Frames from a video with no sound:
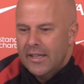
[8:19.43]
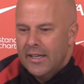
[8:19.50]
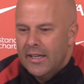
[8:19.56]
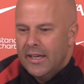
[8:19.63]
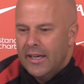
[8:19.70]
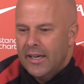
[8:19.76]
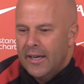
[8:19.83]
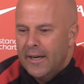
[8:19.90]

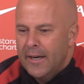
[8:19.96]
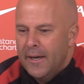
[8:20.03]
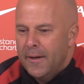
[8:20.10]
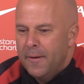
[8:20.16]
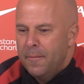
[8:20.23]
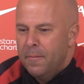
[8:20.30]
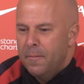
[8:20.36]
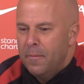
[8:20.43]

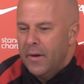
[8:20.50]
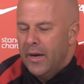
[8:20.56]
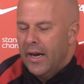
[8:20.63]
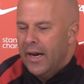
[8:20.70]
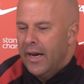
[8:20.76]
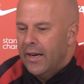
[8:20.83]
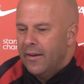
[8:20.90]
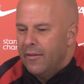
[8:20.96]
Um,
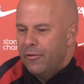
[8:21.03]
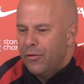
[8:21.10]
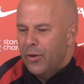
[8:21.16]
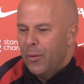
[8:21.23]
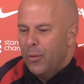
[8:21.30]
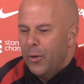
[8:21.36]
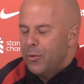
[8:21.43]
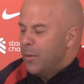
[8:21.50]
and
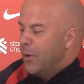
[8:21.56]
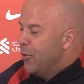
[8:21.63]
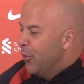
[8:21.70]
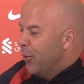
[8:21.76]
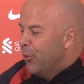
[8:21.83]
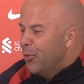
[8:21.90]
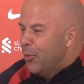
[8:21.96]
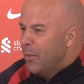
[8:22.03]
from what's been
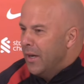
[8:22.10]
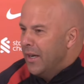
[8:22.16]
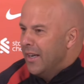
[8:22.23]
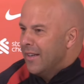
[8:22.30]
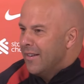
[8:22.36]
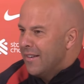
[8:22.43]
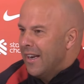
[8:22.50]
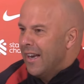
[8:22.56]
told to me,
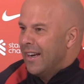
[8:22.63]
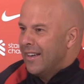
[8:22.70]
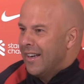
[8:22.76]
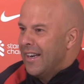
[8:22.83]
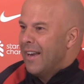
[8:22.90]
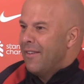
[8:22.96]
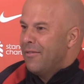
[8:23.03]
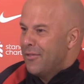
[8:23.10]
it's like
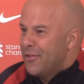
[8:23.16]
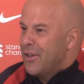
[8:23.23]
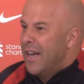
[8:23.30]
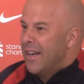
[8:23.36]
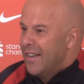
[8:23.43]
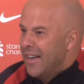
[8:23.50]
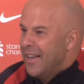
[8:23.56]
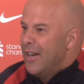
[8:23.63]
that I've
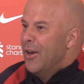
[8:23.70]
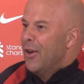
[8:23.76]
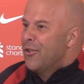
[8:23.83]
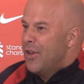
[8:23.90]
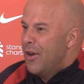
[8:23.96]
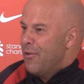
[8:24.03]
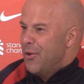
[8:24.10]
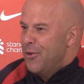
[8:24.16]
said that he
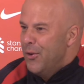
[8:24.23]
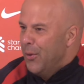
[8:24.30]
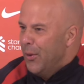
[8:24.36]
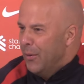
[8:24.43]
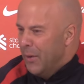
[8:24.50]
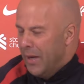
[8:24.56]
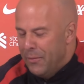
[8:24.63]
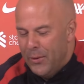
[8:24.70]
lost every
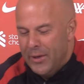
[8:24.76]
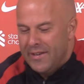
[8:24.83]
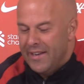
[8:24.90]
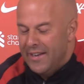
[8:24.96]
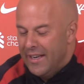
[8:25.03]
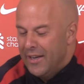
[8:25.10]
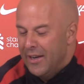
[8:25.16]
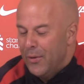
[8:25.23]
duel, uh, which
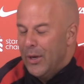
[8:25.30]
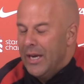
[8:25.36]
he didn't.